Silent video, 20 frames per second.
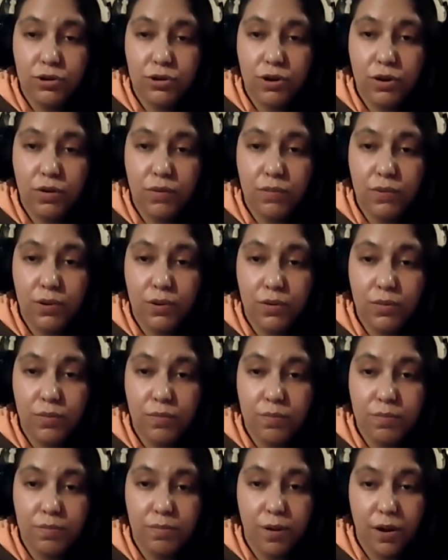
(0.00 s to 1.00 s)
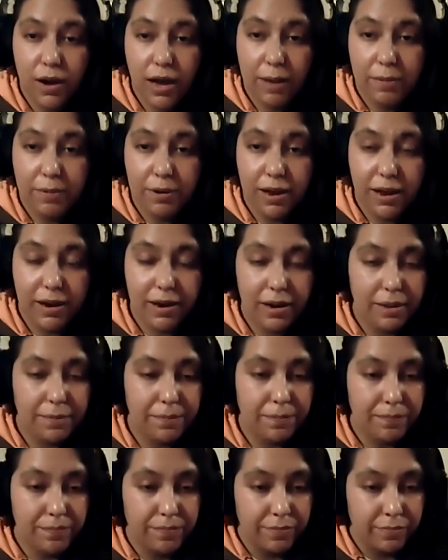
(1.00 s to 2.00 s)
of new vocabulary.
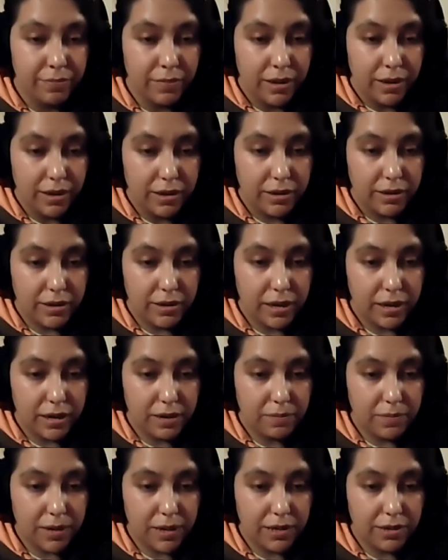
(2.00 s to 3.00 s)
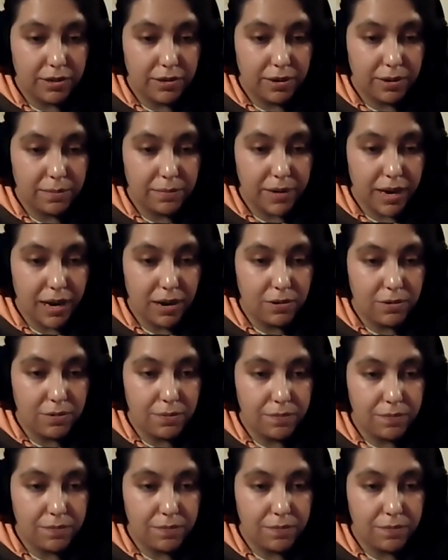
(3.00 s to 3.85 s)
Sharing my screen now.